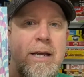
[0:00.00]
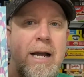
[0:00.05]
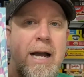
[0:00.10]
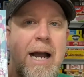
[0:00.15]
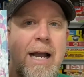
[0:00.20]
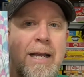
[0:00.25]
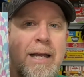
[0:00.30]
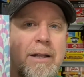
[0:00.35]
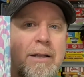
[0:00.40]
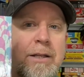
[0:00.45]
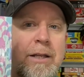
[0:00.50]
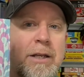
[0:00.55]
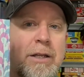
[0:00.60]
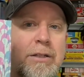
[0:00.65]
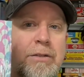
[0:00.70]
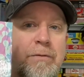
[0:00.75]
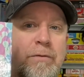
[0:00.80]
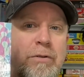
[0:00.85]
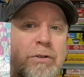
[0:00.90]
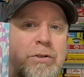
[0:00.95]
I get
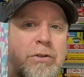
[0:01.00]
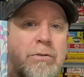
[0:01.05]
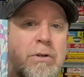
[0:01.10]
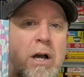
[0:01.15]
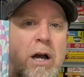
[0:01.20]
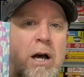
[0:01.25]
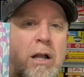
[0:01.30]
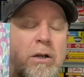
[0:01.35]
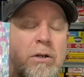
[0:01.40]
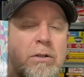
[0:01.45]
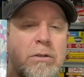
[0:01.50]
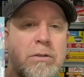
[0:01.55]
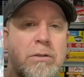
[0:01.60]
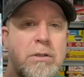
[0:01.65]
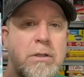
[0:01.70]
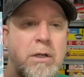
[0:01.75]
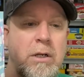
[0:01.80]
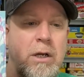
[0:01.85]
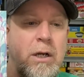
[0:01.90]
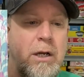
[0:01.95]
these for
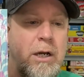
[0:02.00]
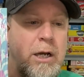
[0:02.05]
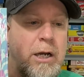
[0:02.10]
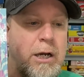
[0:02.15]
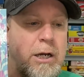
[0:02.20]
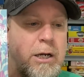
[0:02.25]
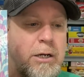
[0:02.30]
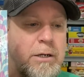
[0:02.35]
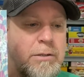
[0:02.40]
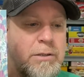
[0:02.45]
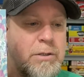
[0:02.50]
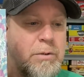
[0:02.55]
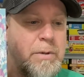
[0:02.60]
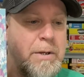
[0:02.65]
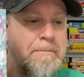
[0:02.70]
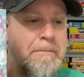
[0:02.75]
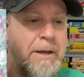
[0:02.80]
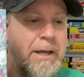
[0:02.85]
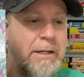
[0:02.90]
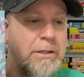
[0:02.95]
$2, so we
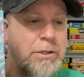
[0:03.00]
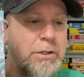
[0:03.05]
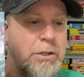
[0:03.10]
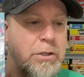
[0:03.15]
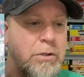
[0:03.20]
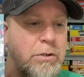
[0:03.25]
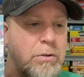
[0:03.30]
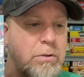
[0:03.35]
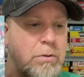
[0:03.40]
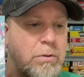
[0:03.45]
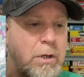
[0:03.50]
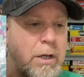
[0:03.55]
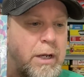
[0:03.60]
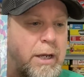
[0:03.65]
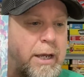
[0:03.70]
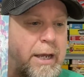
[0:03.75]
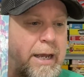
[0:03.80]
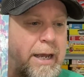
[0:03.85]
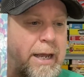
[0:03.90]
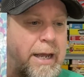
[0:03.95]
paid $2,
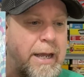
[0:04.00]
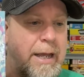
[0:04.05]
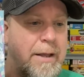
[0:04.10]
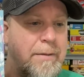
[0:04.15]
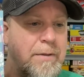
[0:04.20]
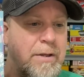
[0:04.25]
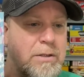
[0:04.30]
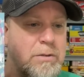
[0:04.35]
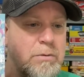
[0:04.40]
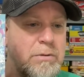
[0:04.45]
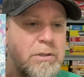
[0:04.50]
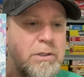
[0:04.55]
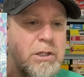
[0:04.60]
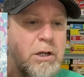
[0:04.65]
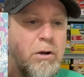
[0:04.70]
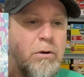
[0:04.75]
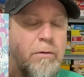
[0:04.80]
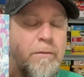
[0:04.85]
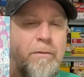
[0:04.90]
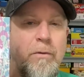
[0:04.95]
and this one
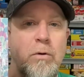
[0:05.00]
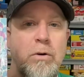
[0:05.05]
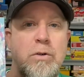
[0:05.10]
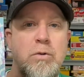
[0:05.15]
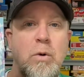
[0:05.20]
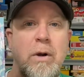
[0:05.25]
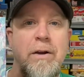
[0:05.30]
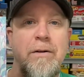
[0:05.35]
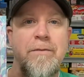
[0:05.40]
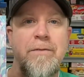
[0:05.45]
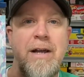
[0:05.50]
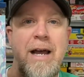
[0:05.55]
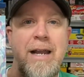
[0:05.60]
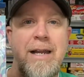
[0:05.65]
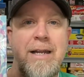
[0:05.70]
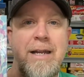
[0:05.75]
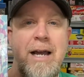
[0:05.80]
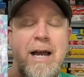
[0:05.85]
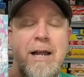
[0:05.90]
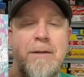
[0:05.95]
sold for
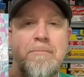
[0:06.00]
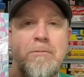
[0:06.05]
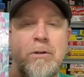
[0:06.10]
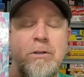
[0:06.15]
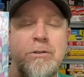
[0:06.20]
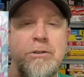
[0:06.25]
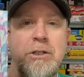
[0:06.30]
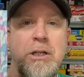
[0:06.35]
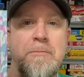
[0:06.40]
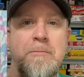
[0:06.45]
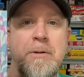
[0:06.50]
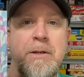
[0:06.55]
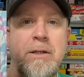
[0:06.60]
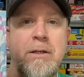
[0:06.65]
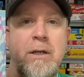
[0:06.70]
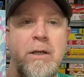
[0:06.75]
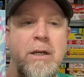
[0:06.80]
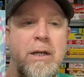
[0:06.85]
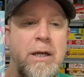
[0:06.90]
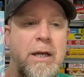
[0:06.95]
$12.99 plus shipping.
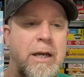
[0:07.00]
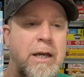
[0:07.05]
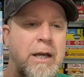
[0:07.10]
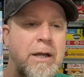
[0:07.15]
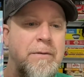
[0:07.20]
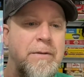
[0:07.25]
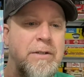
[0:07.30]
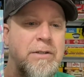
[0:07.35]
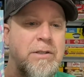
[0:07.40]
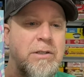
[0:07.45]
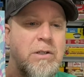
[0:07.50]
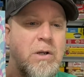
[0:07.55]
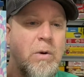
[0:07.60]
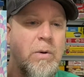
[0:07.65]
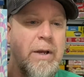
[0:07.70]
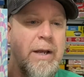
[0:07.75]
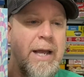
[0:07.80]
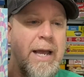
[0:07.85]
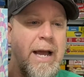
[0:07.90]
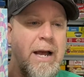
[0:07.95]
This is
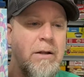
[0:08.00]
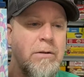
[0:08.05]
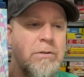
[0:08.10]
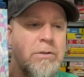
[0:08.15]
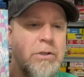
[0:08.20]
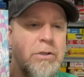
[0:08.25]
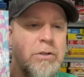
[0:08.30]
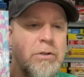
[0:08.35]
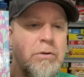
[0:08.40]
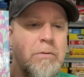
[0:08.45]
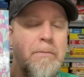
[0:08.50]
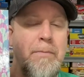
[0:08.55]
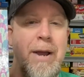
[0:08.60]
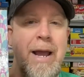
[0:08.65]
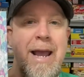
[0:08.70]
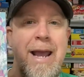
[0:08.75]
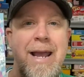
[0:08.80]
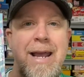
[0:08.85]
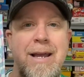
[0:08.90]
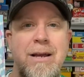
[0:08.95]
going out to
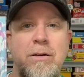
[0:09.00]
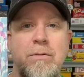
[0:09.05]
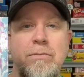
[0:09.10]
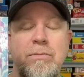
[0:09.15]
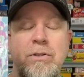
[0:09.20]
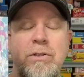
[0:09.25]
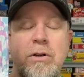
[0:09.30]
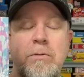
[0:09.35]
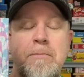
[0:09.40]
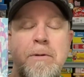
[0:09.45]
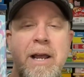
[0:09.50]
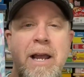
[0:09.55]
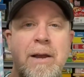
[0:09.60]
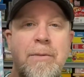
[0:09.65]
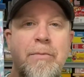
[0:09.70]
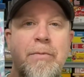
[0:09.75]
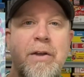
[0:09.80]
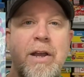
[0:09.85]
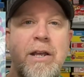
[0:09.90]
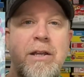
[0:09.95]
Pam. So
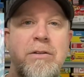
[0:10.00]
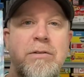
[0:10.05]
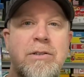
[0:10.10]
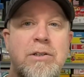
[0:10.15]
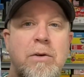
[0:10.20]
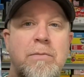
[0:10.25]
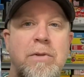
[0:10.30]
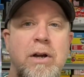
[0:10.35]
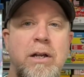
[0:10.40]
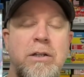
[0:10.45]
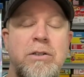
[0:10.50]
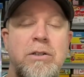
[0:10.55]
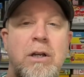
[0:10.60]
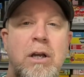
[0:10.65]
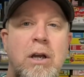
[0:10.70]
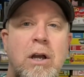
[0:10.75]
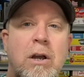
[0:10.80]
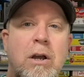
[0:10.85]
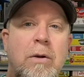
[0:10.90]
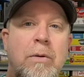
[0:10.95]
Pam, thank you so much.
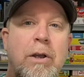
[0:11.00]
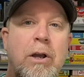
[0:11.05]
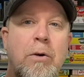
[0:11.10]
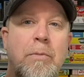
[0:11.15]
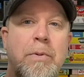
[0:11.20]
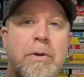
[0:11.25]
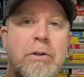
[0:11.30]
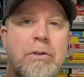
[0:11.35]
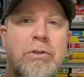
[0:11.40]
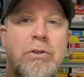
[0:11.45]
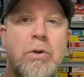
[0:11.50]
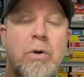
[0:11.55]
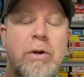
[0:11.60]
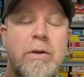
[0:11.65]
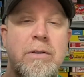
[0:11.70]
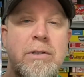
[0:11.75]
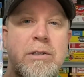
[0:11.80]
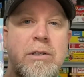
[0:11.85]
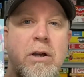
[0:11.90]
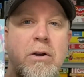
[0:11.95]
We hope you enjoy
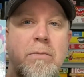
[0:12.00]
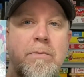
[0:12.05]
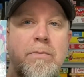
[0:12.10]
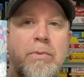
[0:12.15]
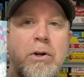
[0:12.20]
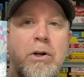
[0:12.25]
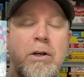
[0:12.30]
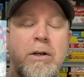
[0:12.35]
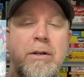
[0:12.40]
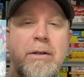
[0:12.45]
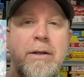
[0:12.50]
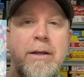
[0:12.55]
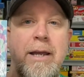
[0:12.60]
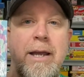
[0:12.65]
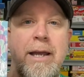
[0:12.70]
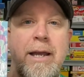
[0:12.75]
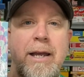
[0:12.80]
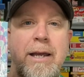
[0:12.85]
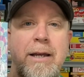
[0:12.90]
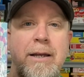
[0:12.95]
the song book
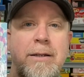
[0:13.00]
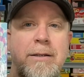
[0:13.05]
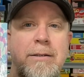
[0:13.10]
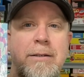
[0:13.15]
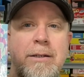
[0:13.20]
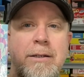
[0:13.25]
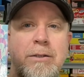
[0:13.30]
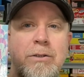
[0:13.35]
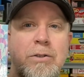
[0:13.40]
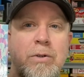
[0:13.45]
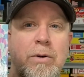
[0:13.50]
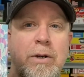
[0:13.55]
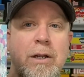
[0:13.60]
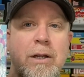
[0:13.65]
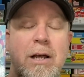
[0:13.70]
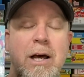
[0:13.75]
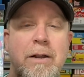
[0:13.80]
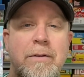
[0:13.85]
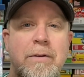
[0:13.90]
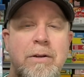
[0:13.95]
and enjoy a
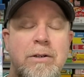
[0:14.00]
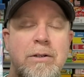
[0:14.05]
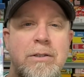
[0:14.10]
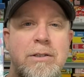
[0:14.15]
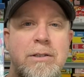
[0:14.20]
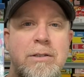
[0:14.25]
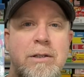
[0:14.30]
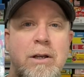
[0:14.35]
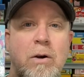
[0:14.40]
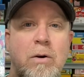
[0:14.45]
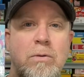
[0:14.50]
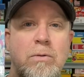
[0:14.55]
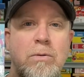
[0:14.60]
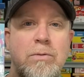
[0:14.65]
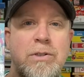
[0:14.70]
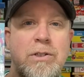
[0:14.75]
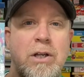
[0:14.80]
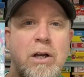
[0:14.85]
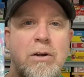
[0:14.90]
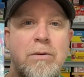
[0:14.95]
lot of the good
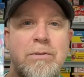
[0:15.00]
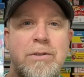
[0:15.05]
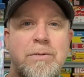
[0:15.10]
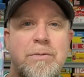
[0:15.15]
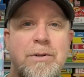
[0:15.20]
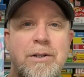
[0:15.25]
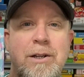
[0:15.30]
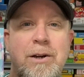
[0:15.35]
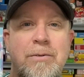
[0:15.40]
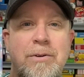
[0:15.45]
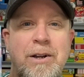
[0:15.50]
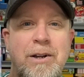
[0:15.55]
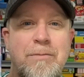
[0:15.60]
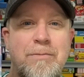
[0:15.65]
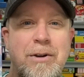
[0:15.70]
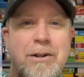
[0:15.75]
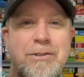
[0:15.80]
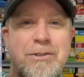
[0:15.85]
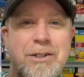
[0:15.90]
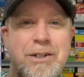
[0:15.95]
old songs that we don't hear
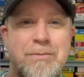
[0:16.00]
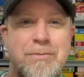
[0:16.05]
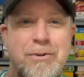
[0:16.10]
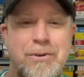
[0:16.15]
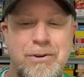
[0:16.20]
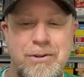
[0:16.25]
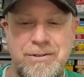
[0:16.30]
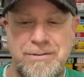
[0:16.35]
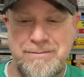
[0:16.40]
much anymore.